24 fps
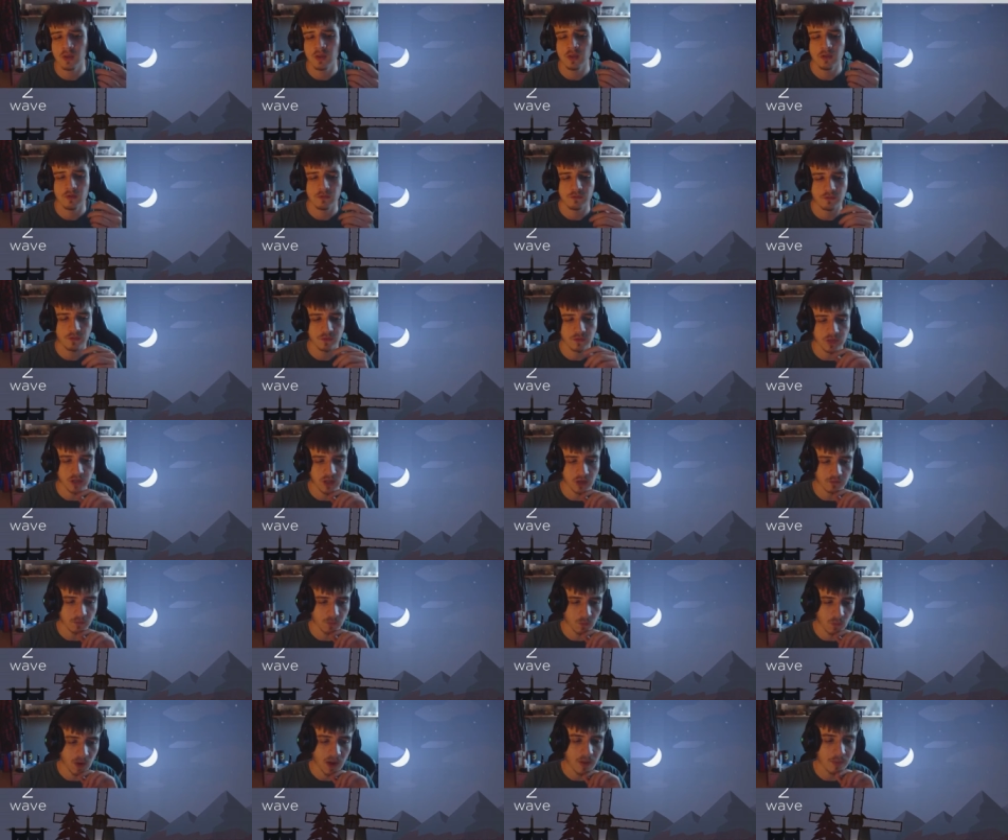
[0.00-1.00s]
for the other
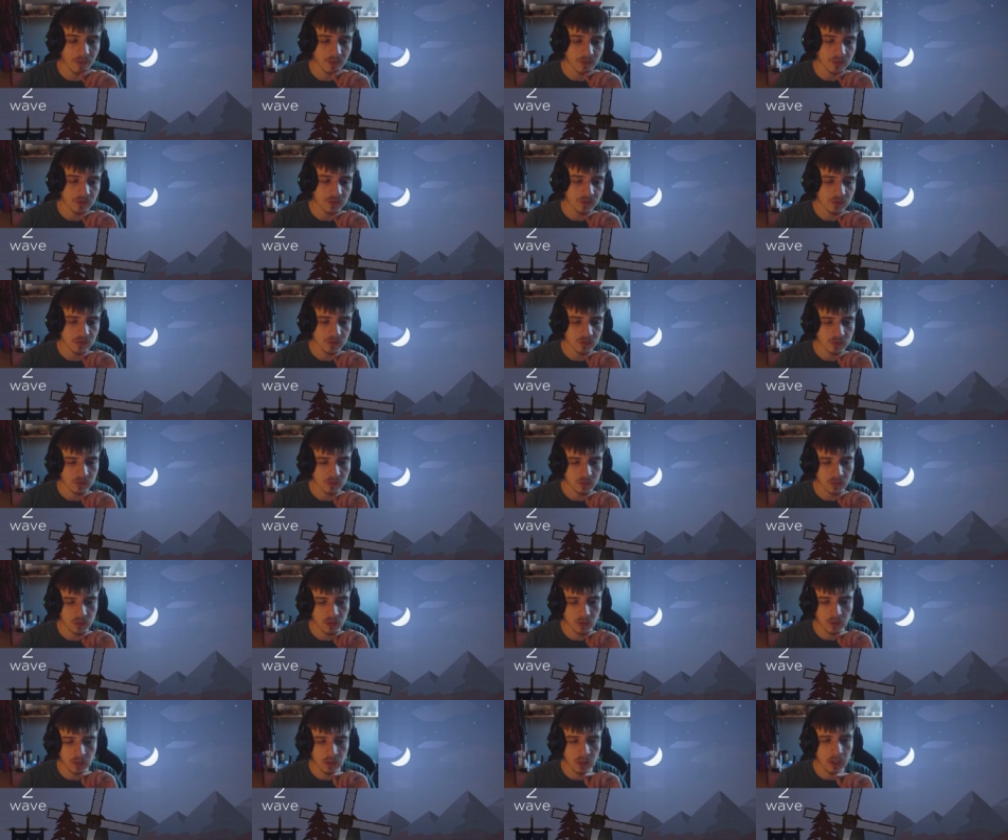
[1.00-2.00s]
weapons.
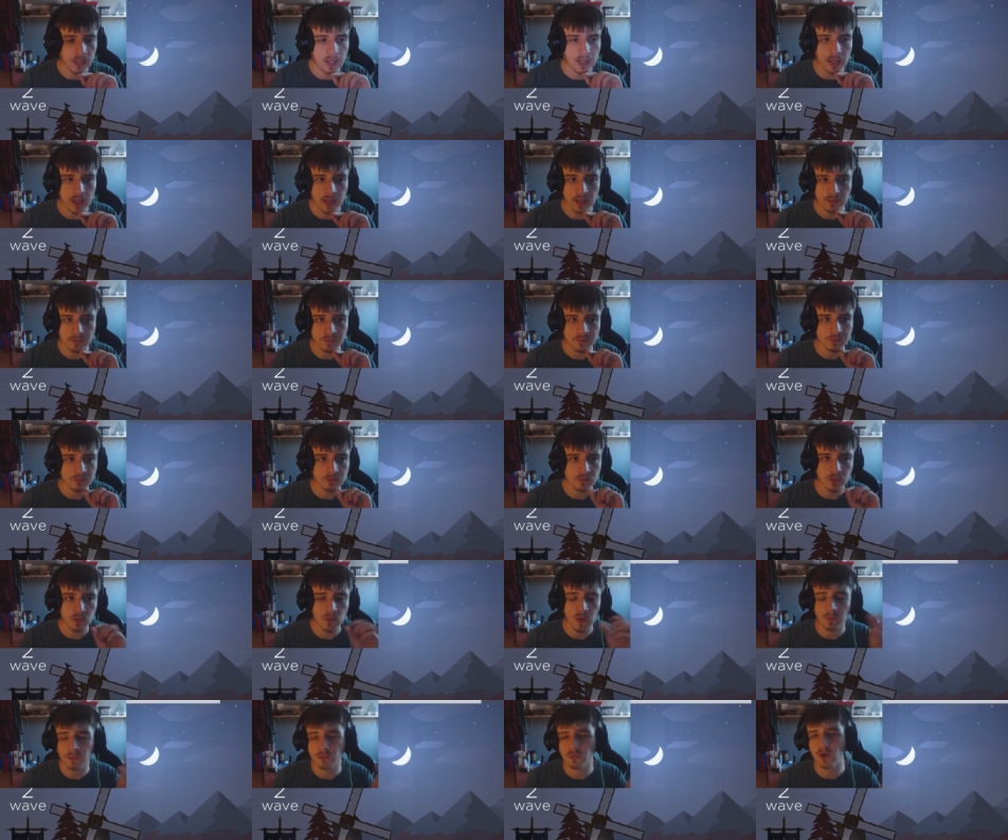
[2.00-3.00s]
and you
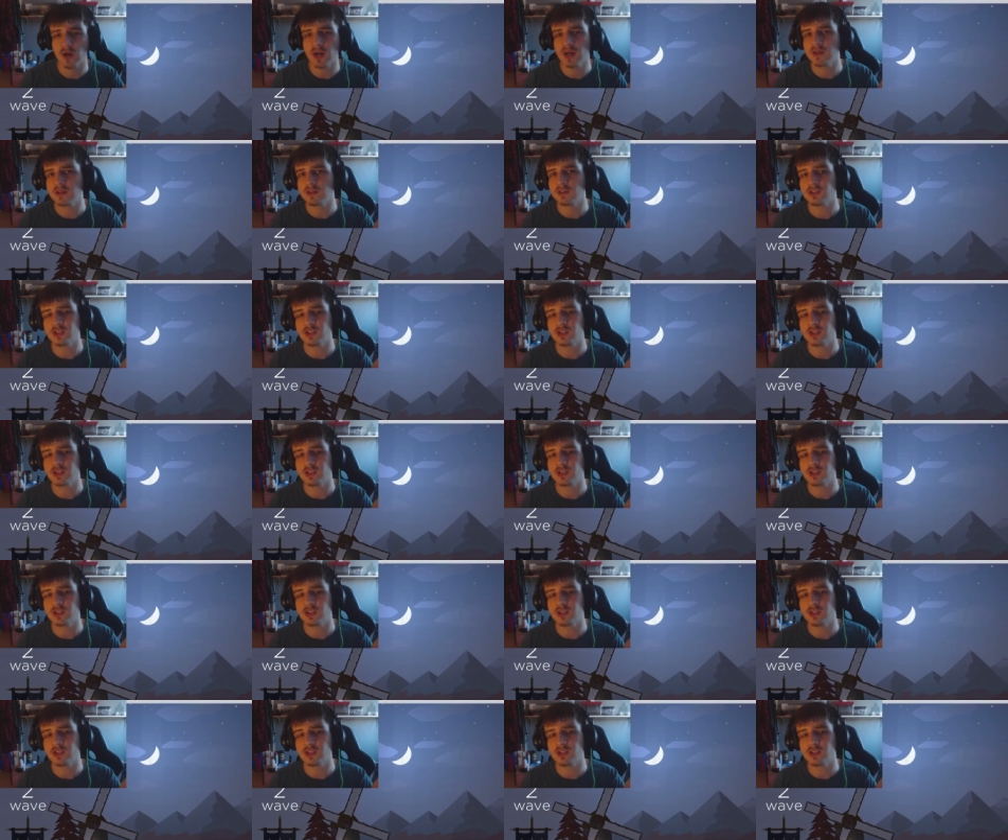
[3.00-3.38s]
upgrade as you